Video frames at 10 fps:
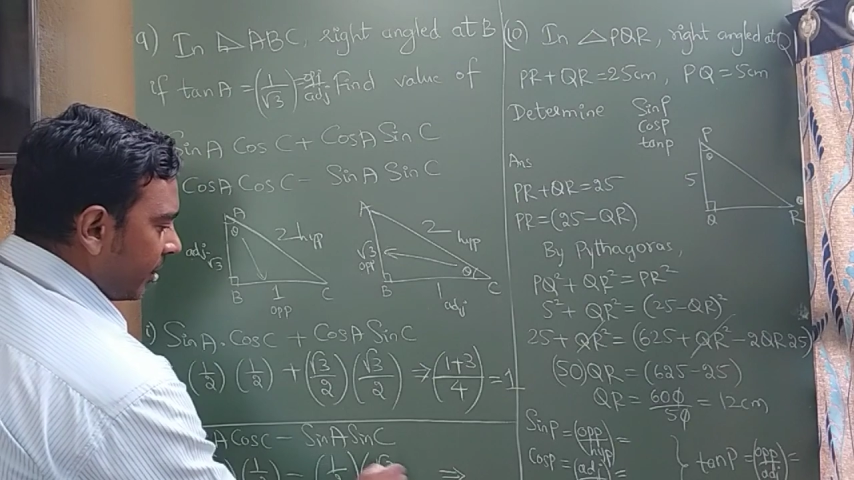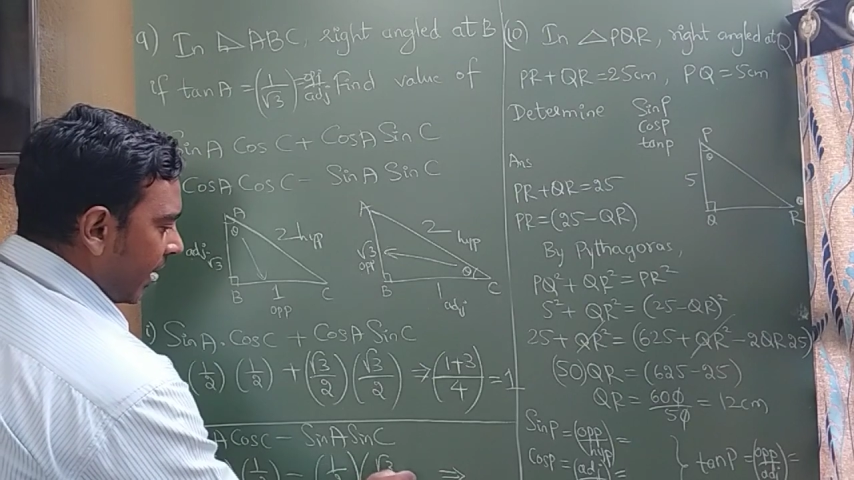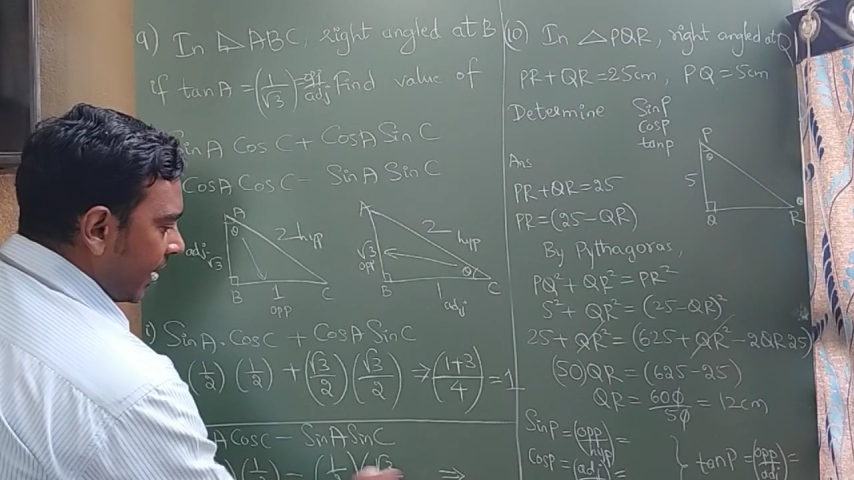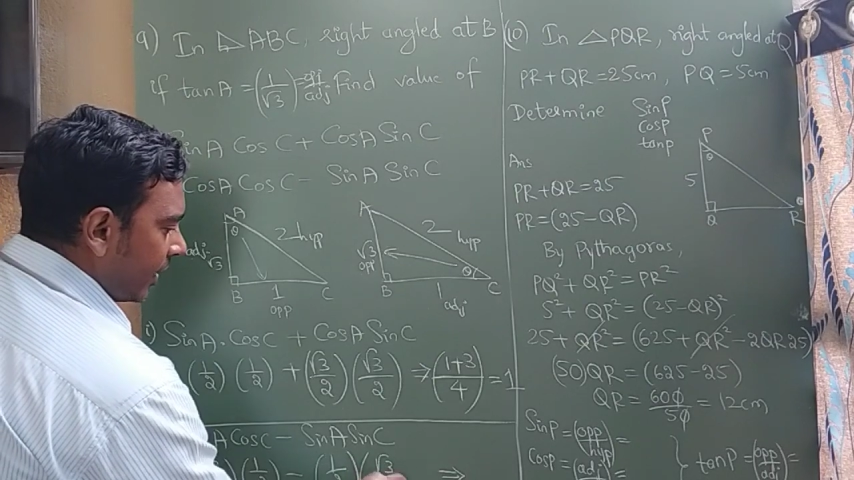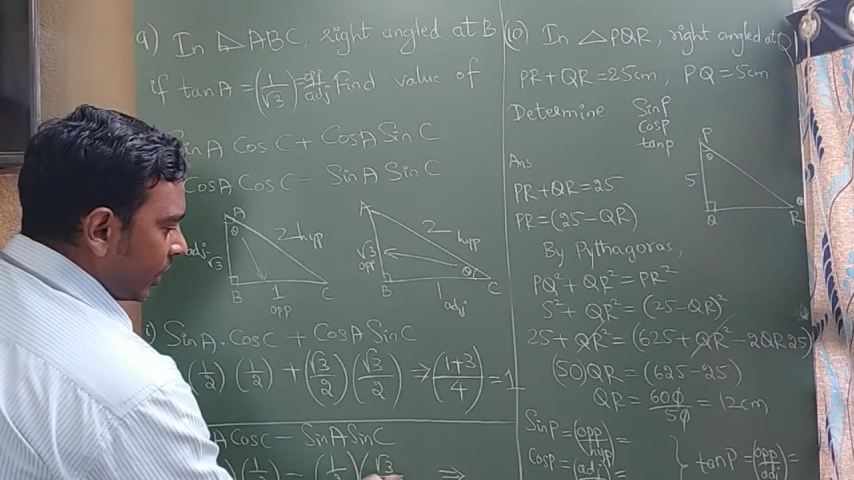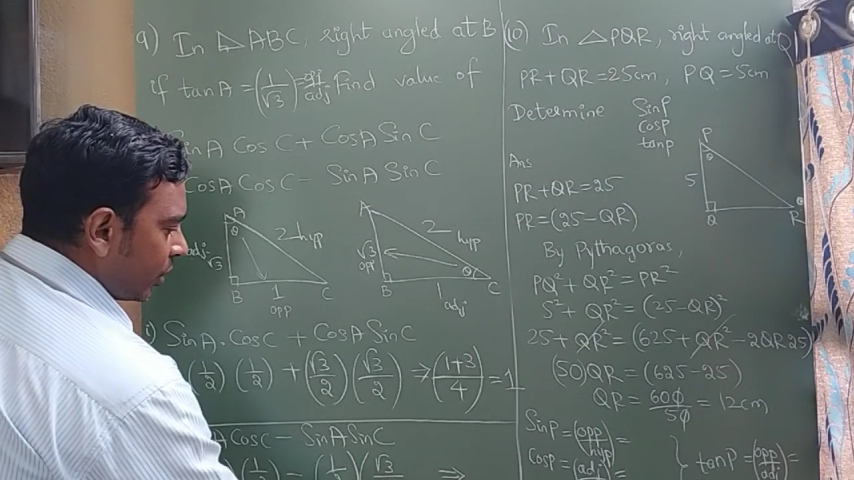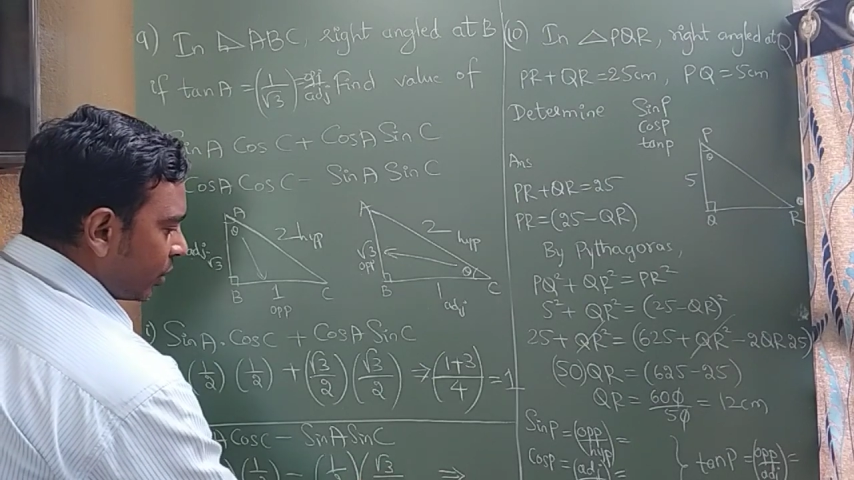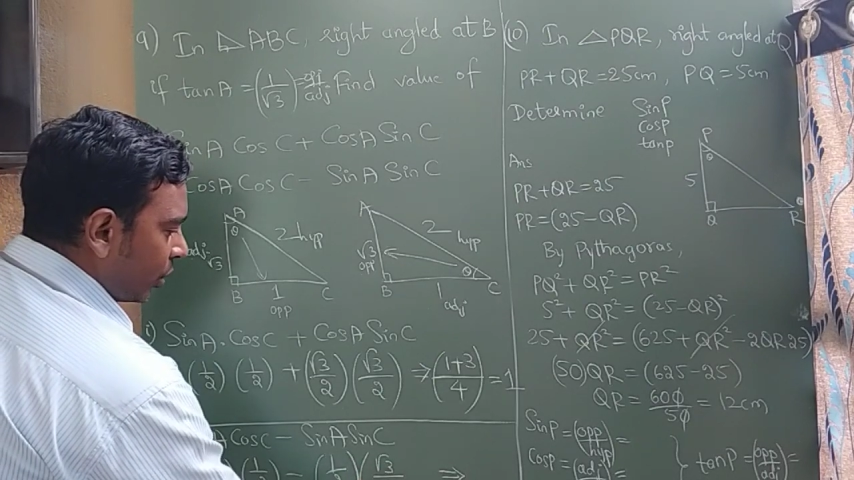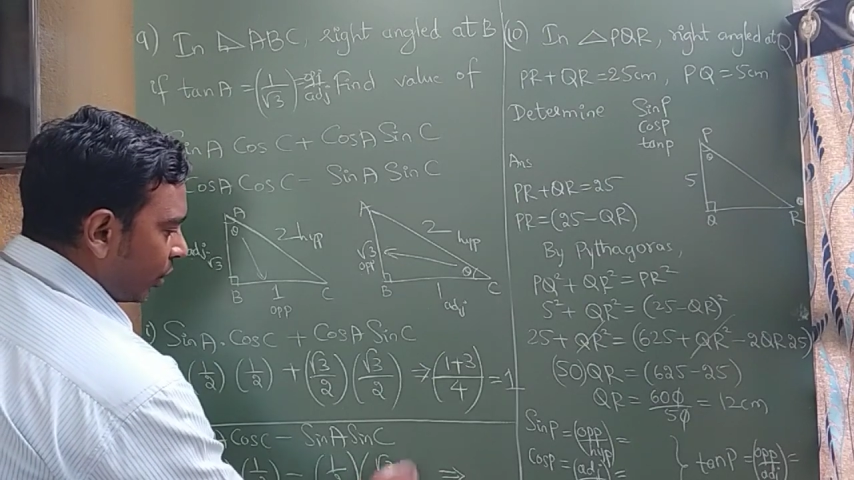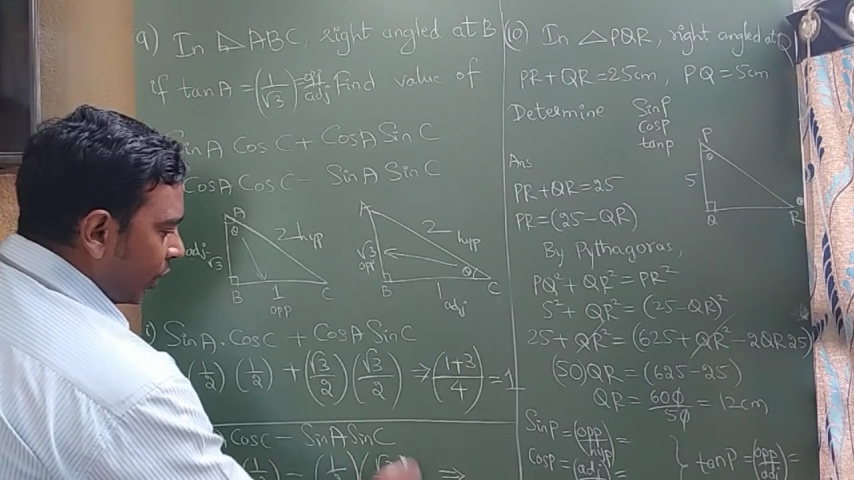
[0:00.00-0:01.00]
by
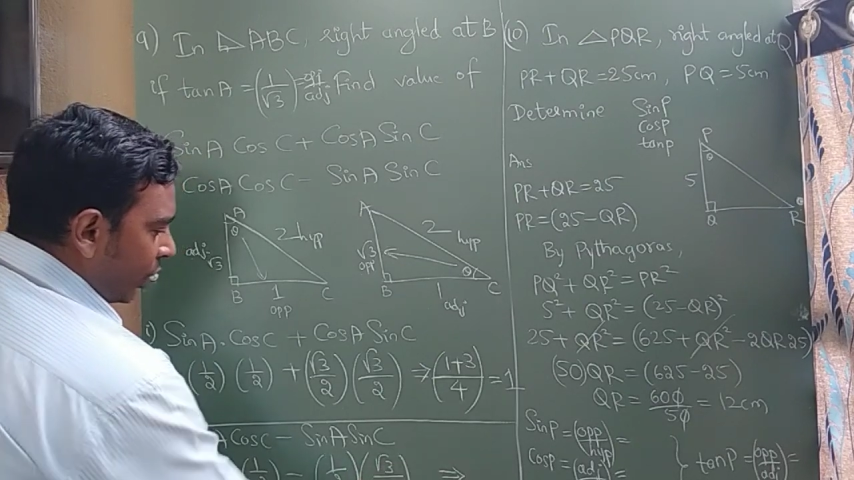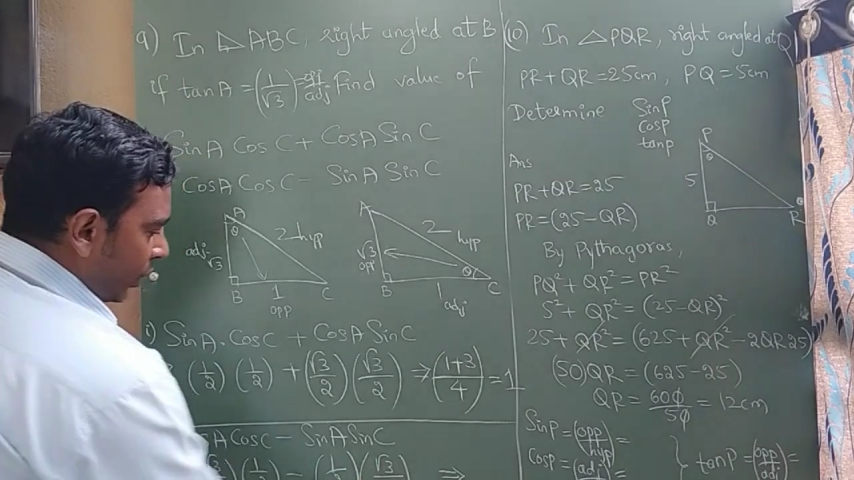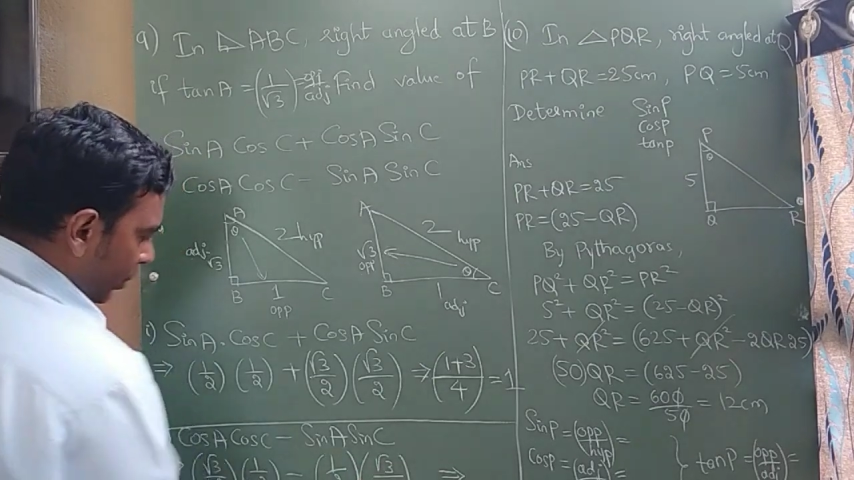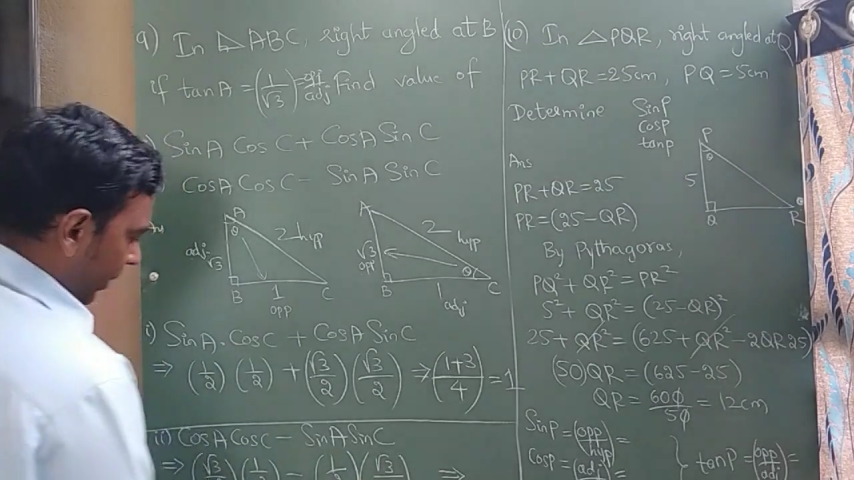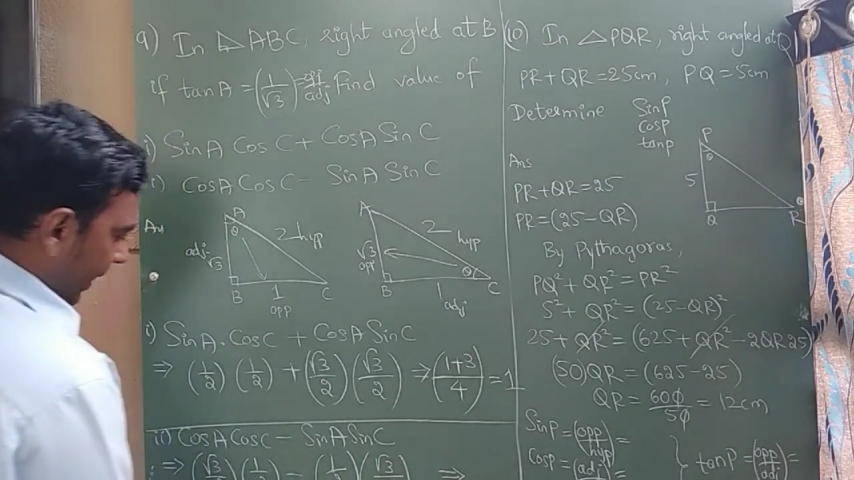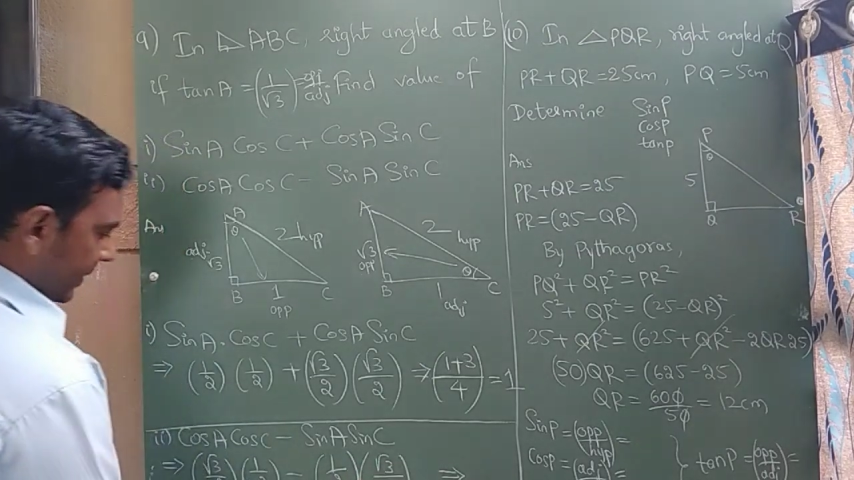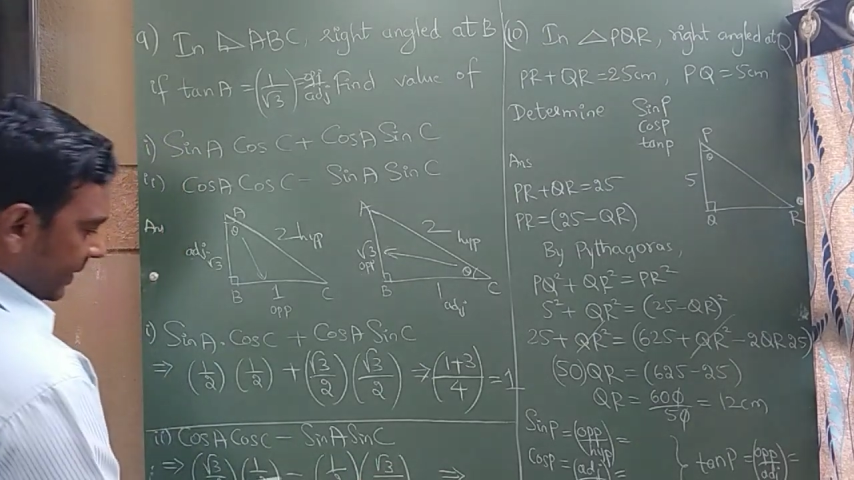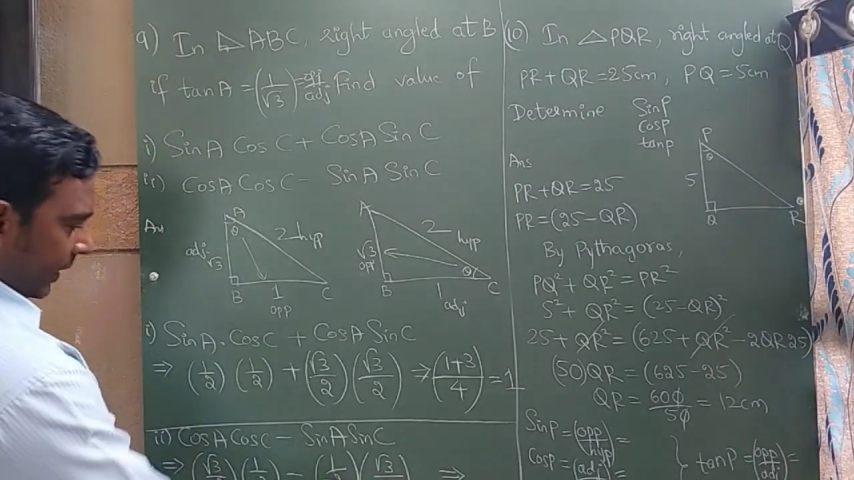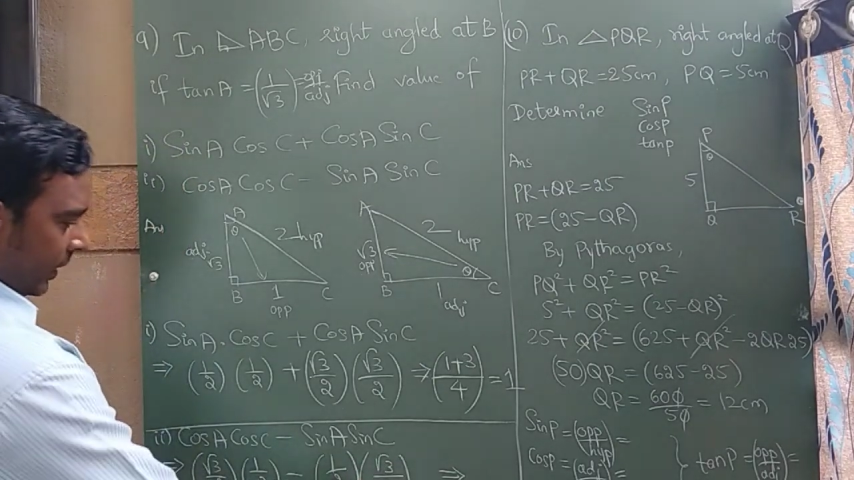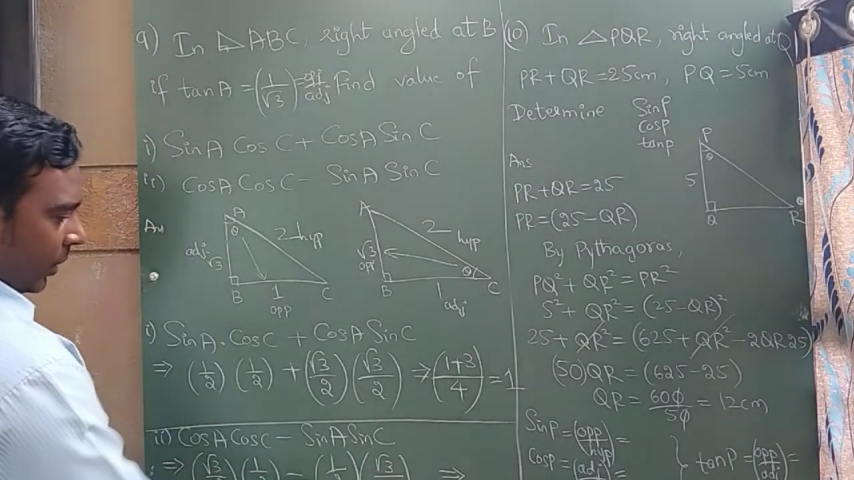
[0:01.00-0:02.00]
2. You can see